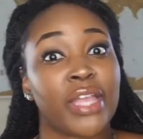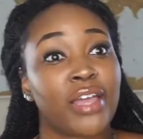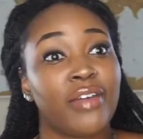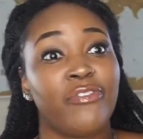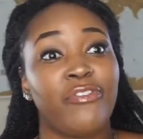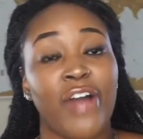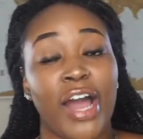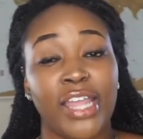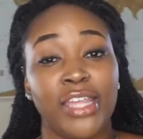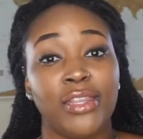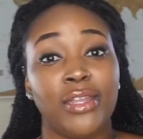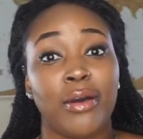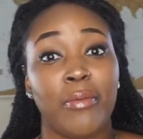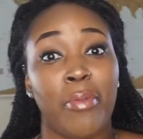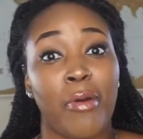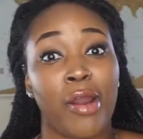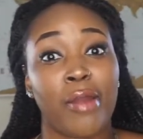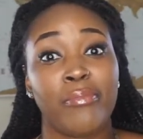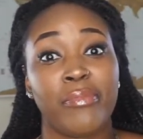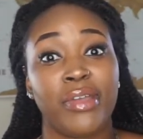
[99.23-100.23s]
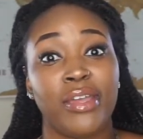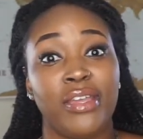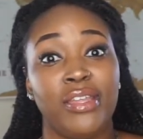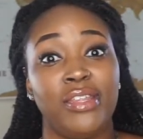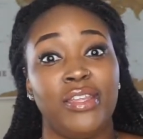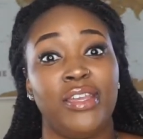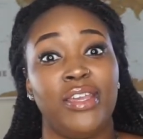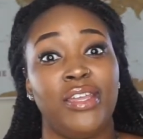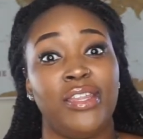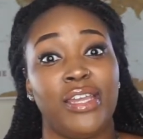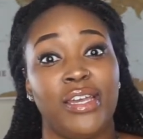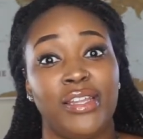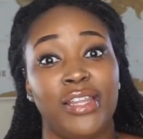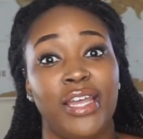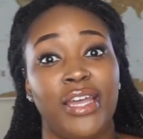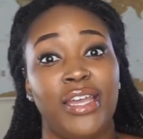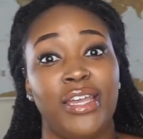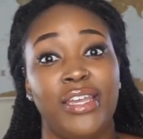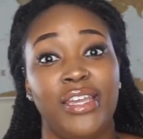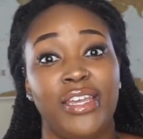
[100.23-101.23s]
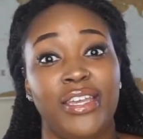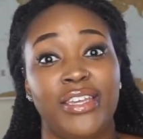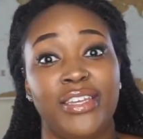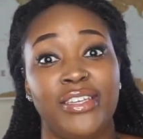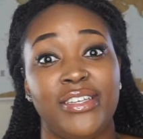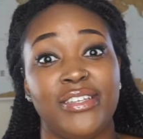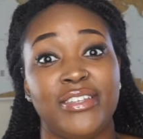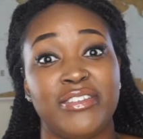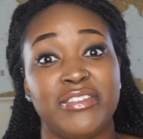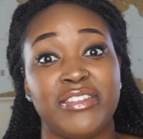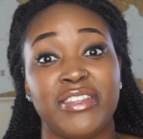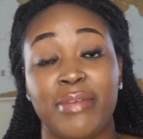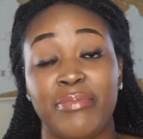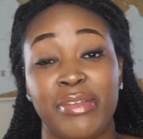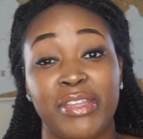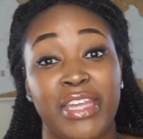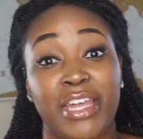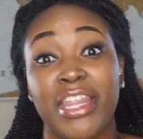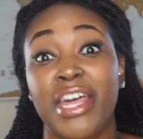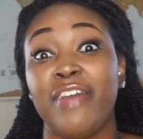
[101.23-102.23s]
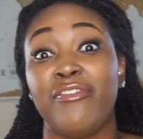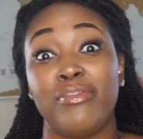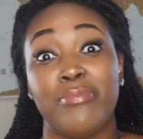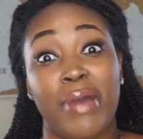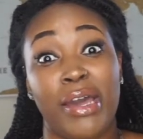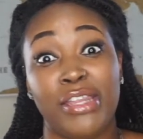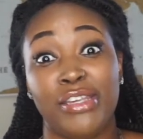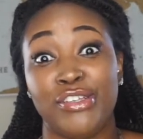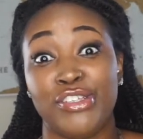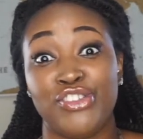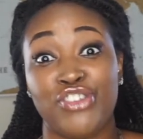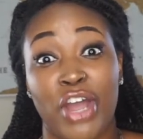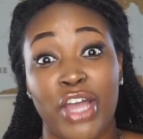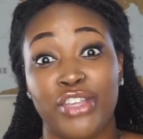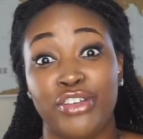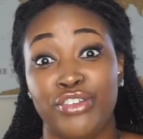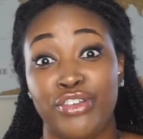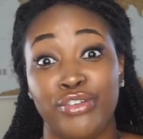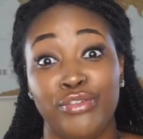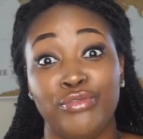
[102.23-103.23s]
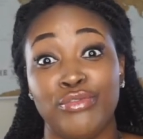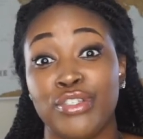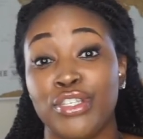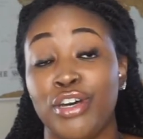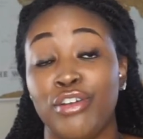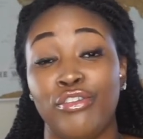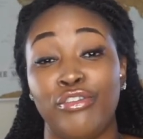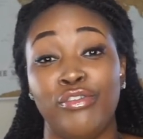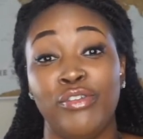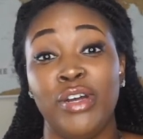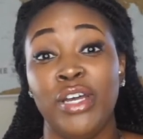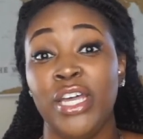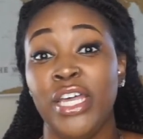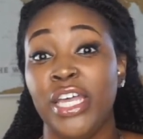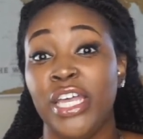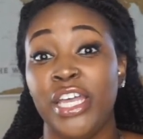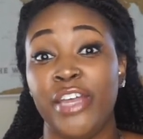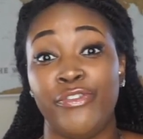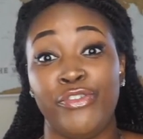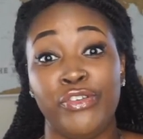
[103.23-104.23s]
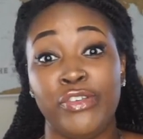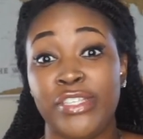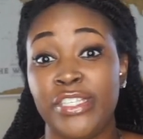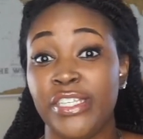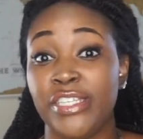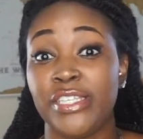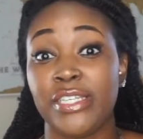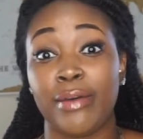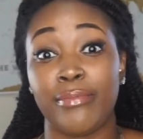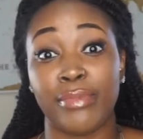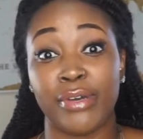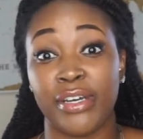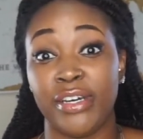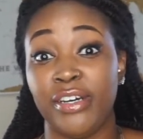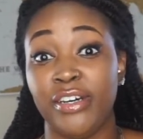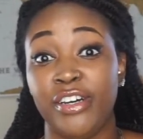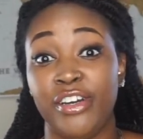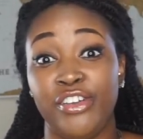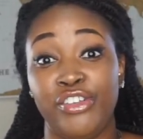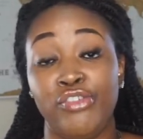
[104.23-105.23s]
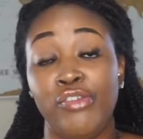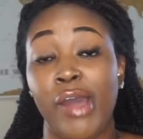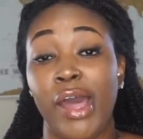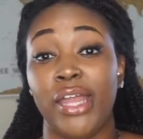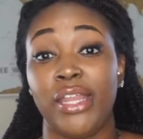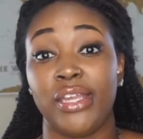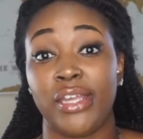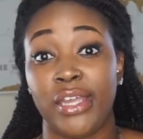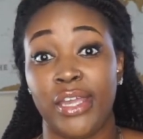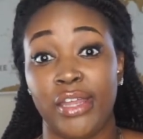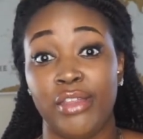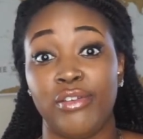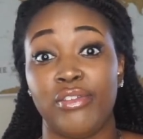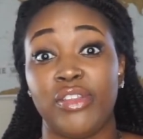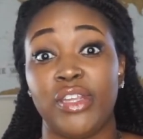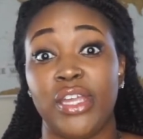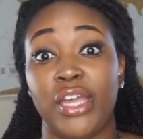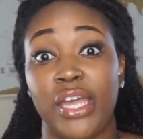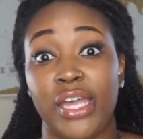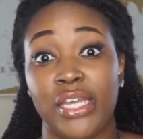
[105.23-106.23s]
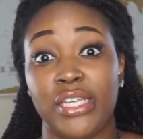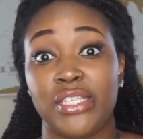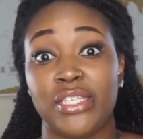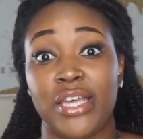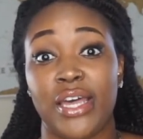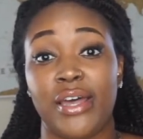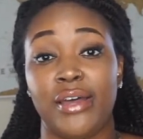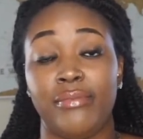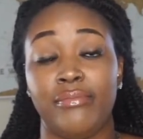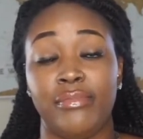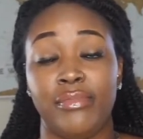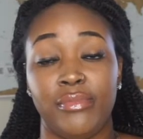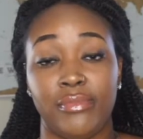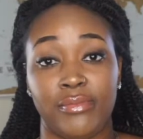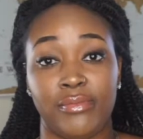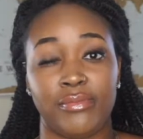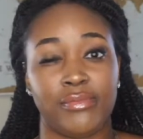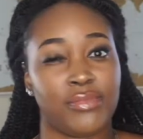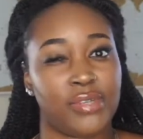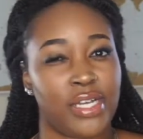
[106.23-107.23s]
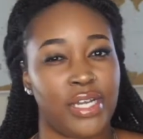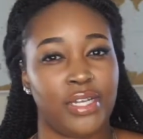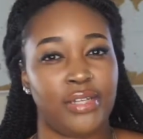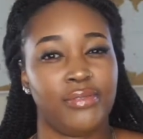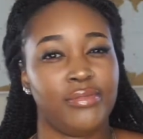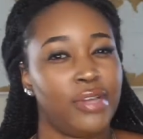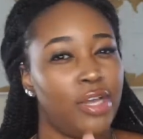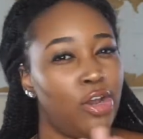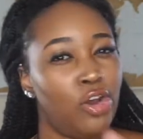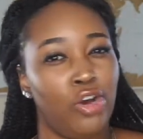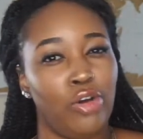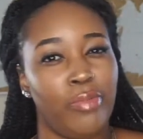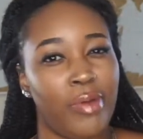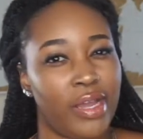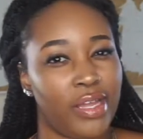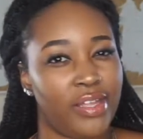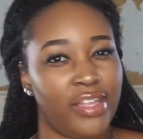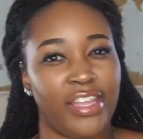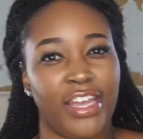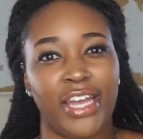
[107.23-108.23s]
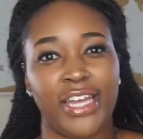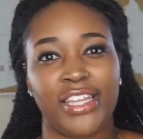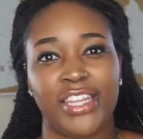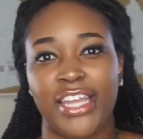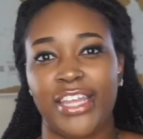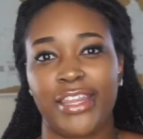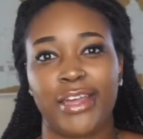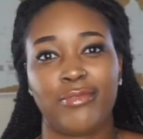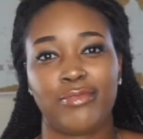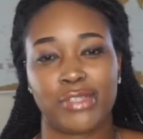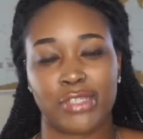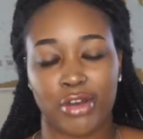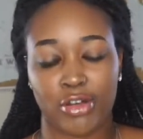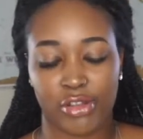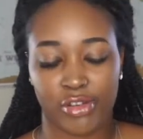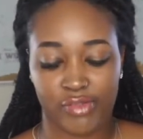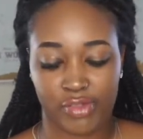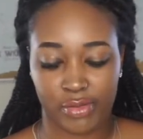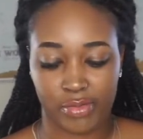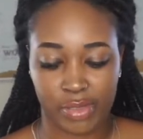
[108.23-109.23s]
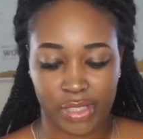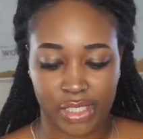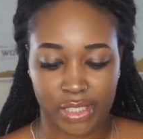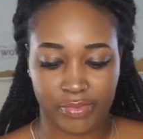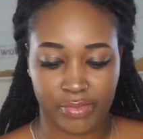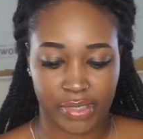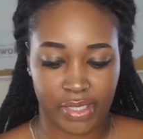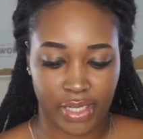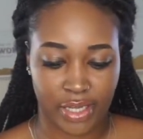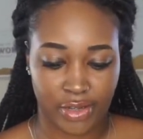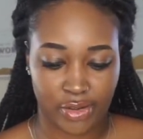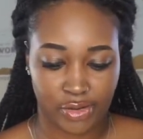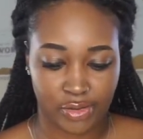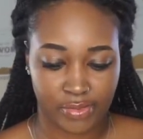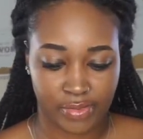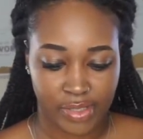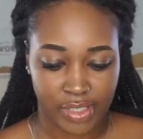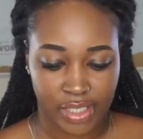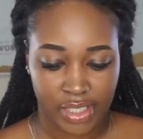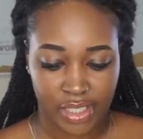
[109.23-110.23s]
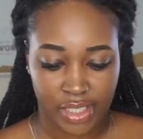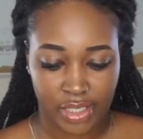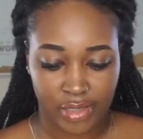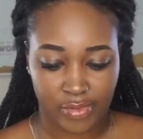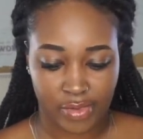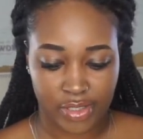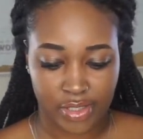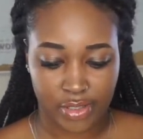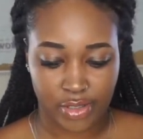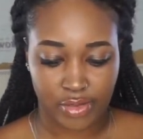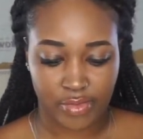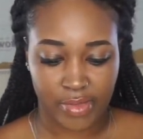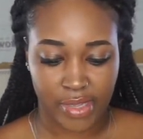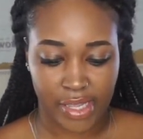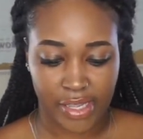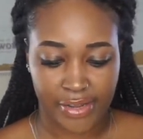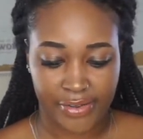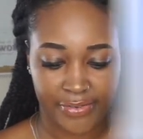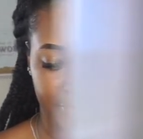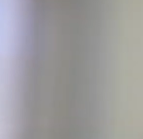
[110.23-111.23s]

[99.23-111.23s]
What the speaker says: finding an apartment in LA is something that everybody is trying to do. So if you see something good, you gotta get on it ASAP, okay? I hope that was all over the place, but I hope it wasn't too bad.